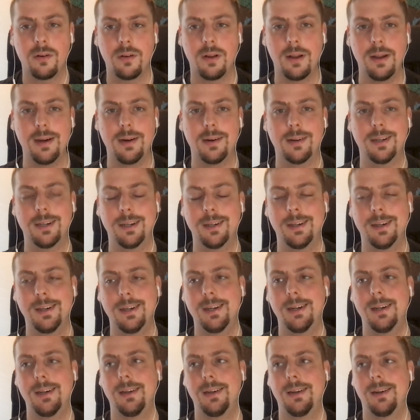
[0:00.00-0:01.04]
Like
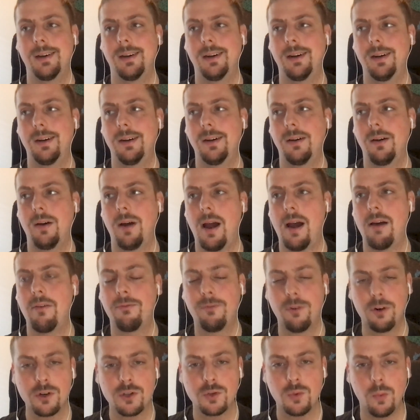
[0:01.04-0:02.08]
at
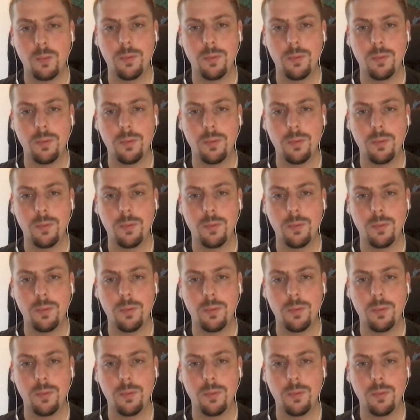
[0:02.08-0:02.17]
first,